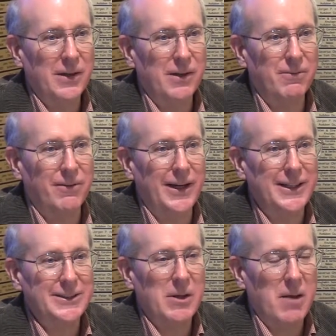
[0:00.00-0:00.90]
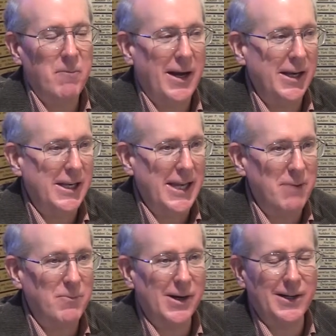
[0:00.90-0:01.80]
the phrase made in
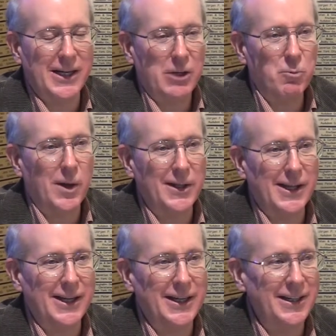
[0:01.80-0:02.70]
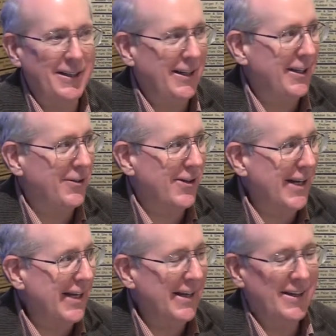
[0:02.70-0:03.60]
Denmark in one line in
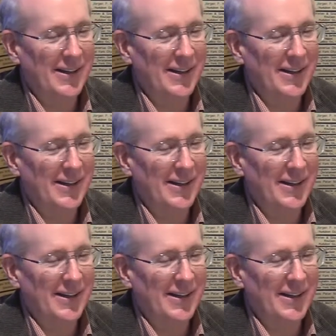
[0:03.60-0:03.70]
green.